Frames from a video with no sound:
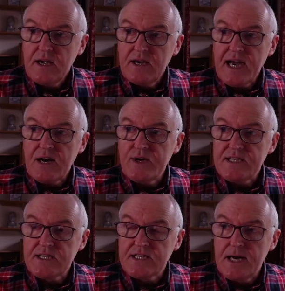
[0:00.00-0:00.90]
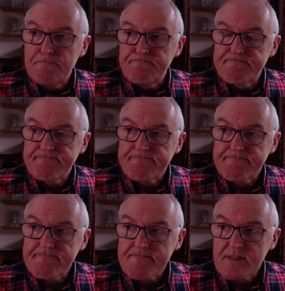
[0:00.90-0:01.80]
Now it's 20%
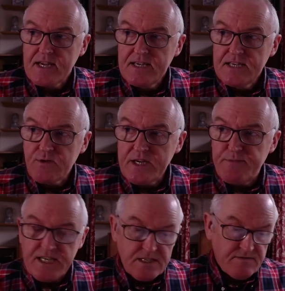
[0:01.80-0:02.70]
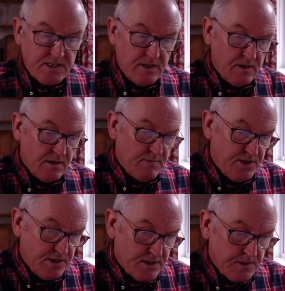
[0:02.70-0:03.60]
of the total
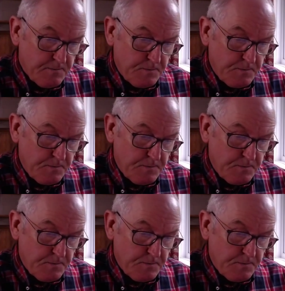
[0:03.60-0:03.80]
admissions.